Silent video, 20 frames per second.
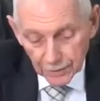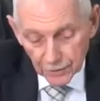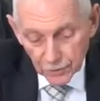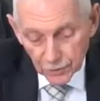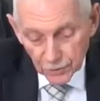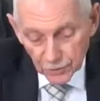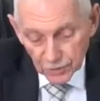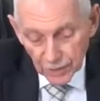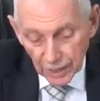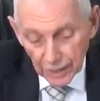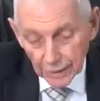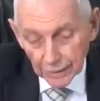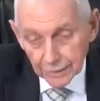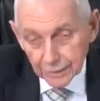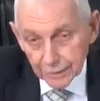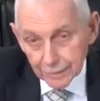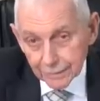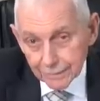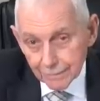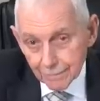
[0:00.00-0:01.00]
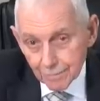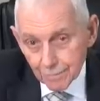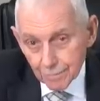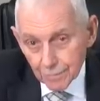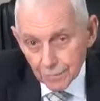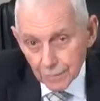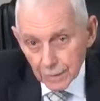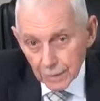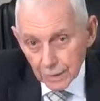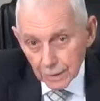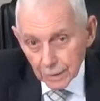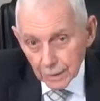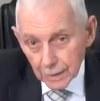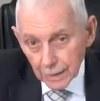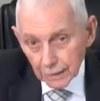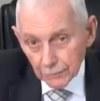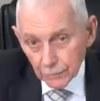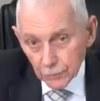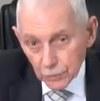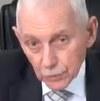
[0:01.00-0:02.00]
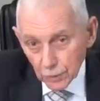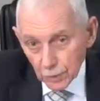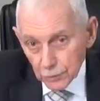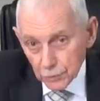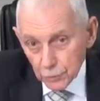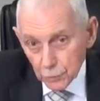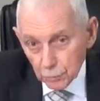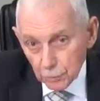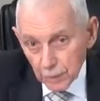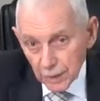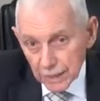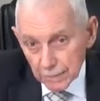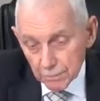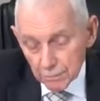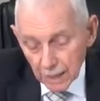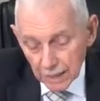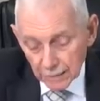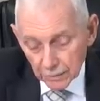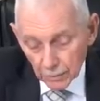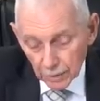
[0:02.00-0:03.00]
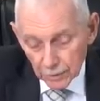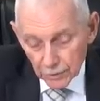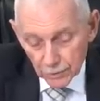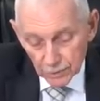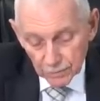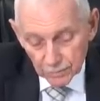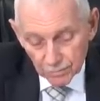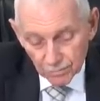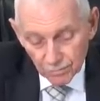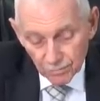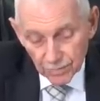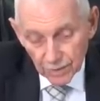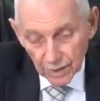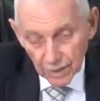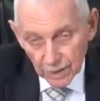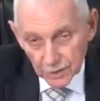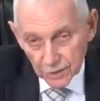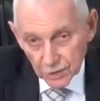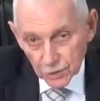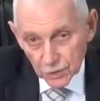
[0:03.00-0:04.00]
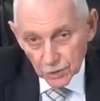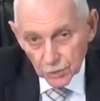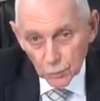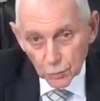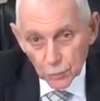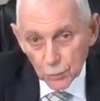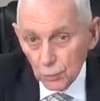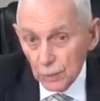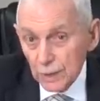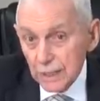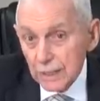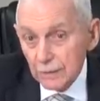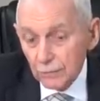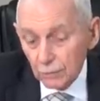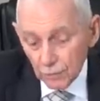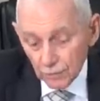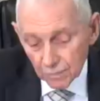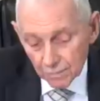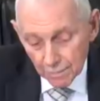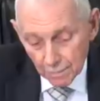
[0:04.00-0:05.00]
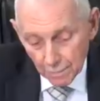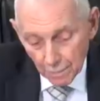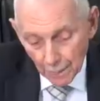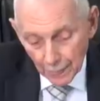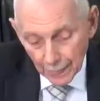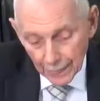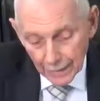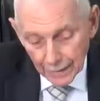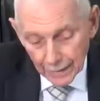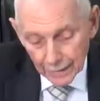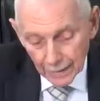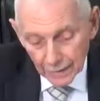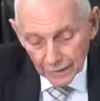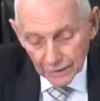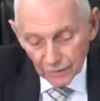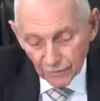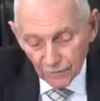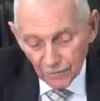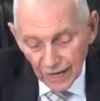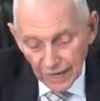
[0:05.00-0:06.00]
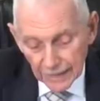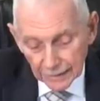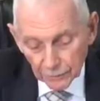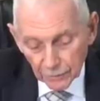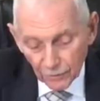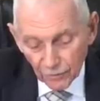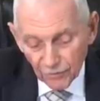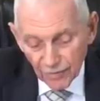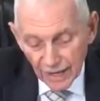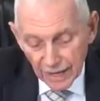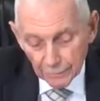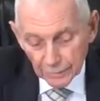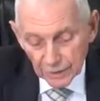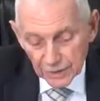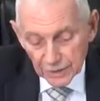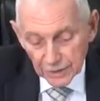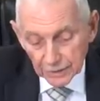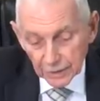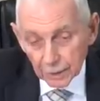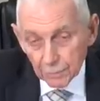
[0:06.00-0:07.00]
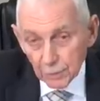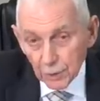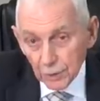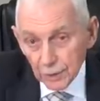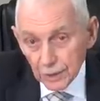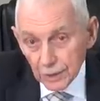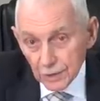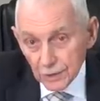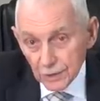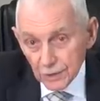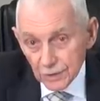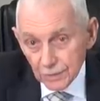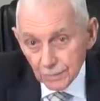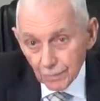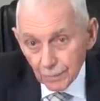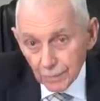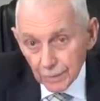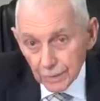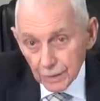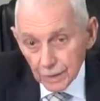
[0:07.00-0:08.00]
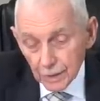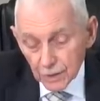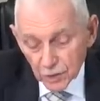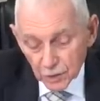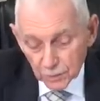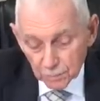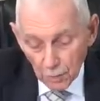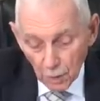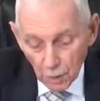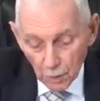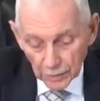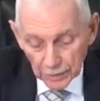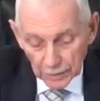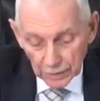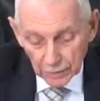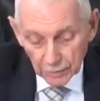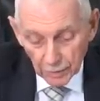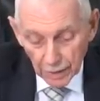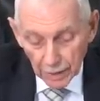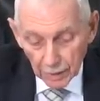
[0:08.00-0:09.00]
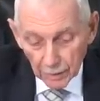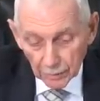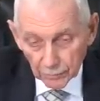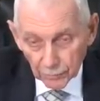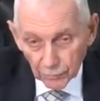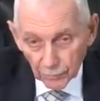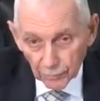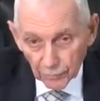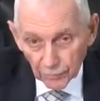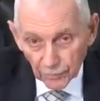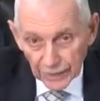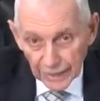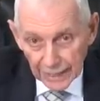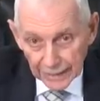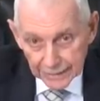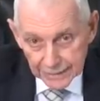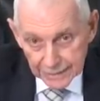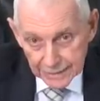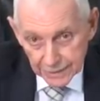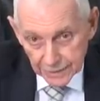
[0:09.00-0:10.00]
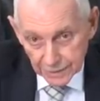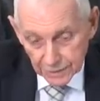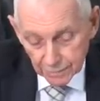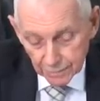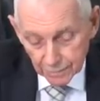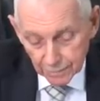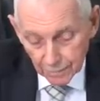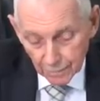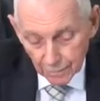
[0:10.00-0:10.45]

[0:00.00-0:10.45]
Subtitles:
and society have sought to paint migration as a social evil, a divider of families and communities, a spawning ground for fanaticism.